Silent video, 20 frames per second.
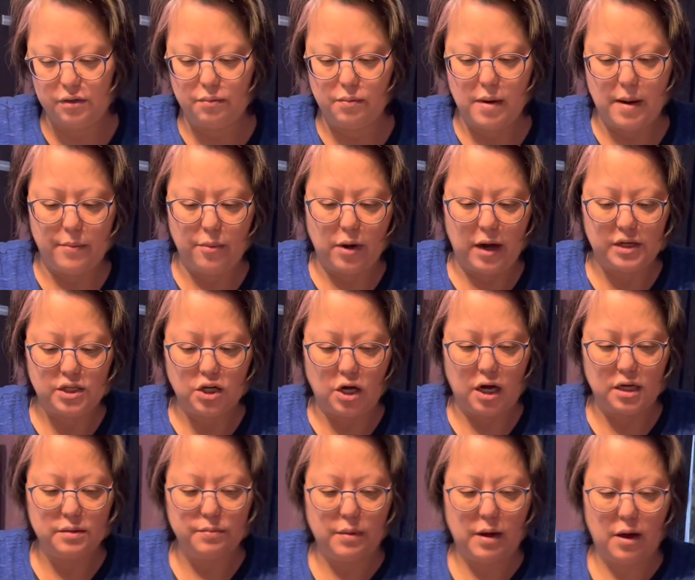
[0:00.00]
Remember I
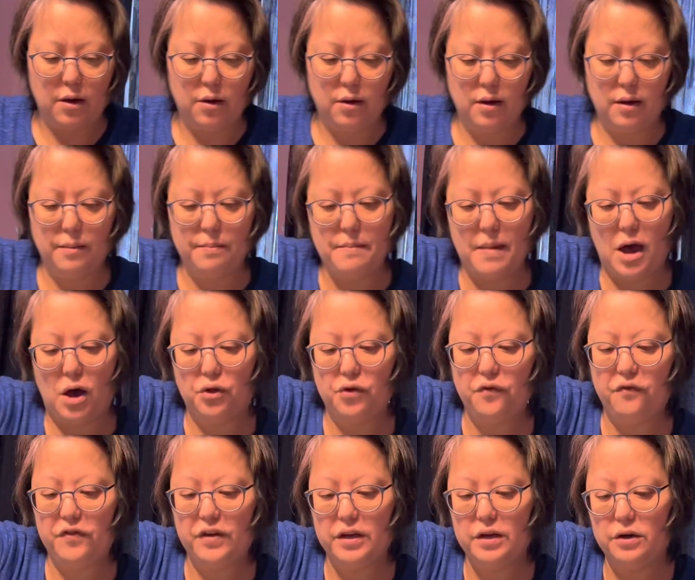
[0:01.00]
talked about
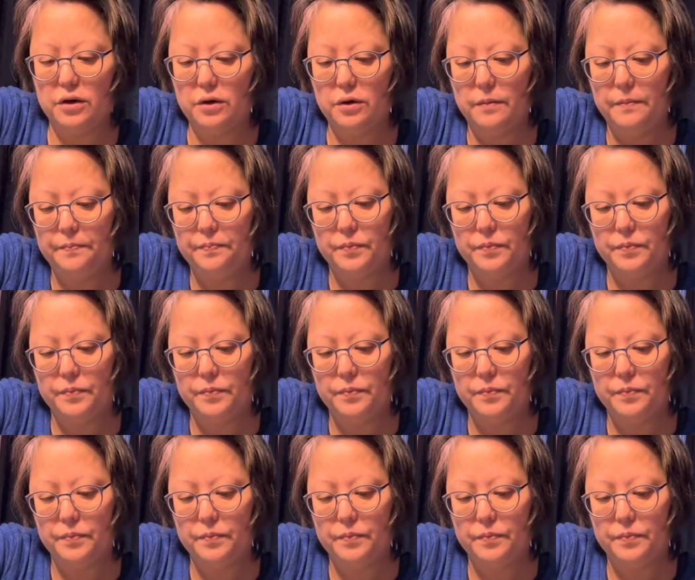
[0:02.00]
mouthfeel?